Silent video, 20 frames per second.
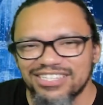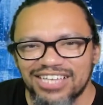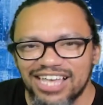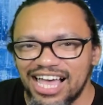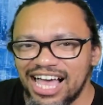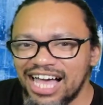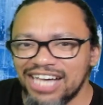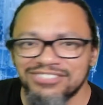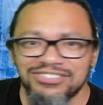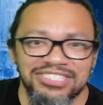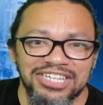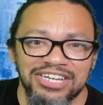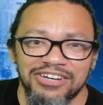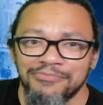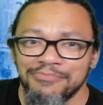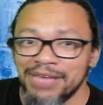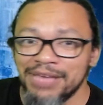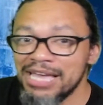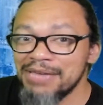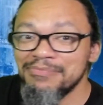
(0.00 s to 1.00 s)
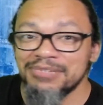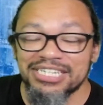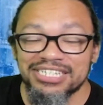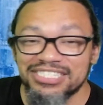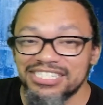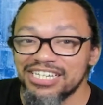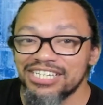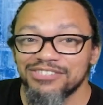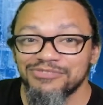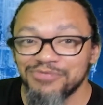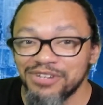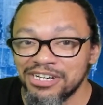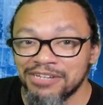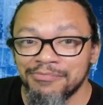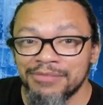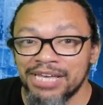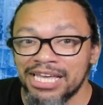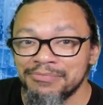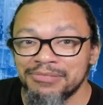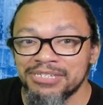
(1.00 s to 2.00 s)
I don't know, maybe it does work.
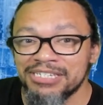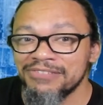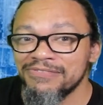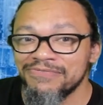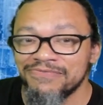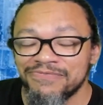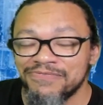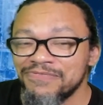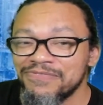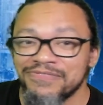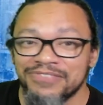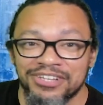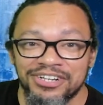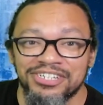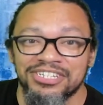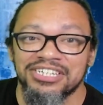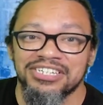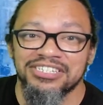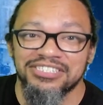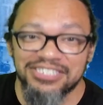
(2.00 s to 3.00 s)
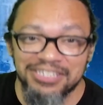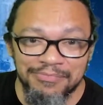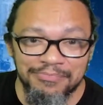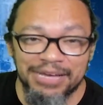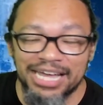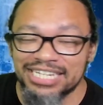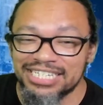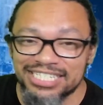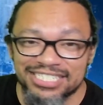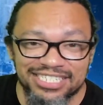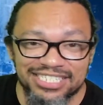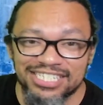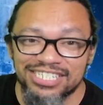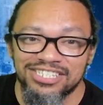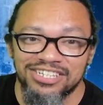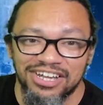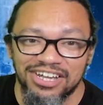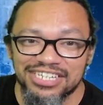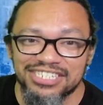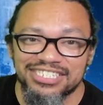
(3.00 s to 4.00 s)
Maybe flirting somebody into the
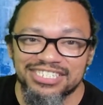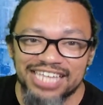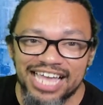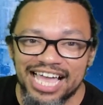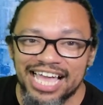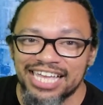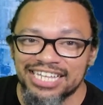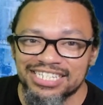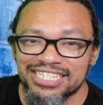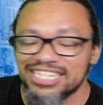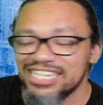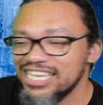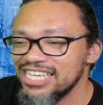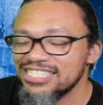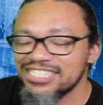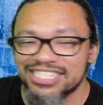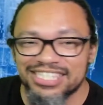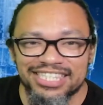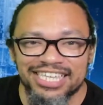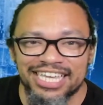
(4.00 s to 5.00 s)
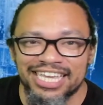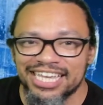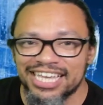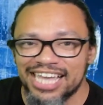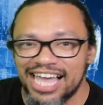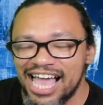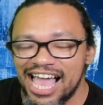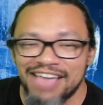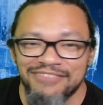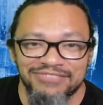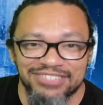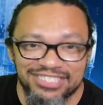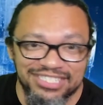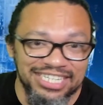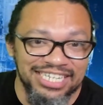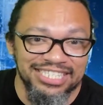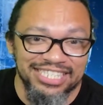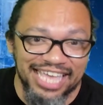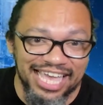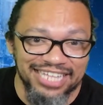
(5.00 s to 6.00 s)
dark side is a thing. I haven't
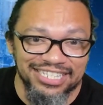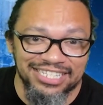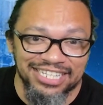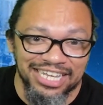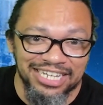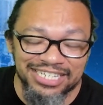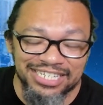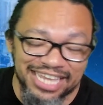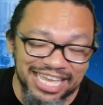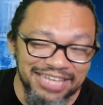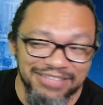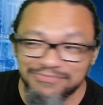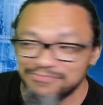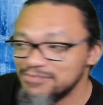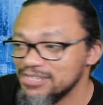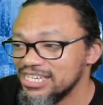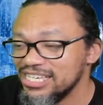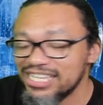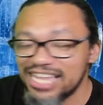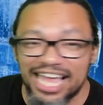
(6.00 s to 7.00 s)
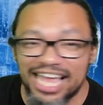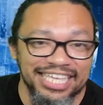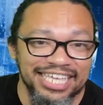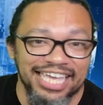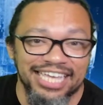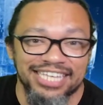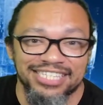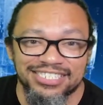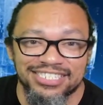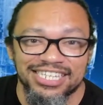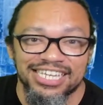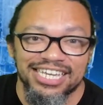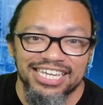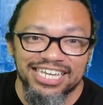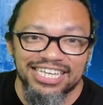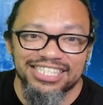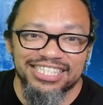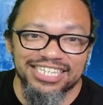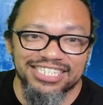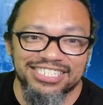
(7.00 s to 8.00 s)
seen that done yet, but I guess
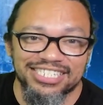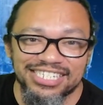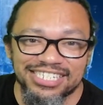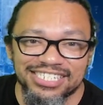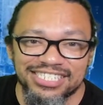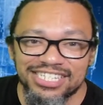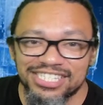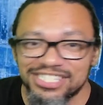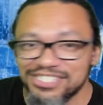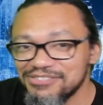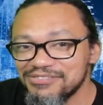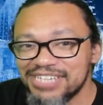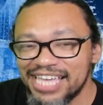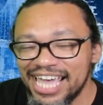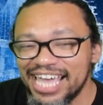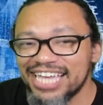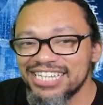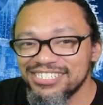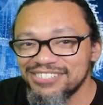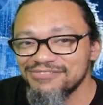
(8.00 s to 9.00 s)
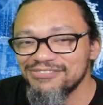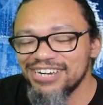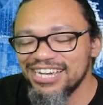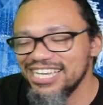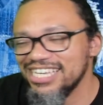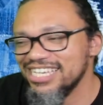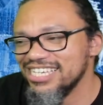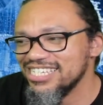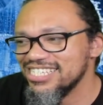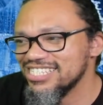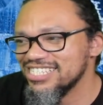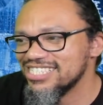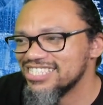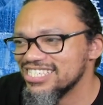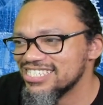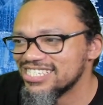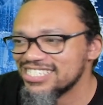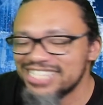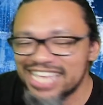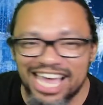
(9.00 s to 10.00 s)
this is the new canon, right?
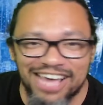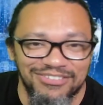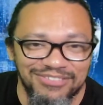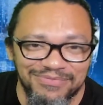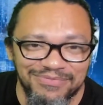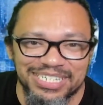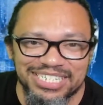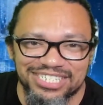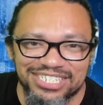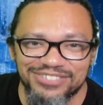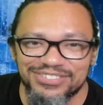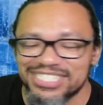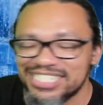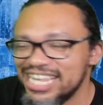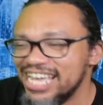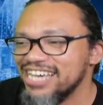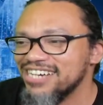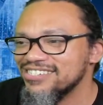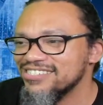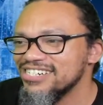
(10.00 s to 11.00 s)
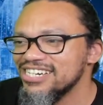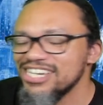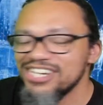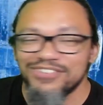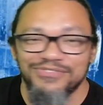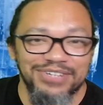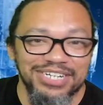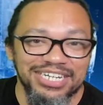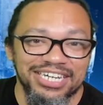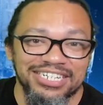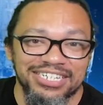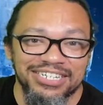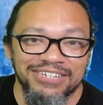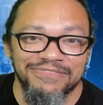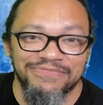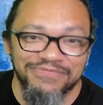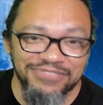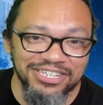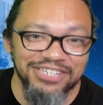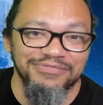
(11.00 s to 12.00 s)
This is how we do it now. We're gonna
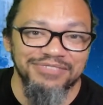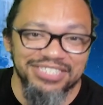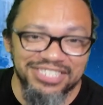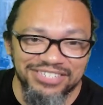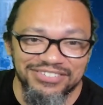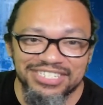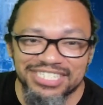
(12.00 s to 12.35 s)
flirt with you to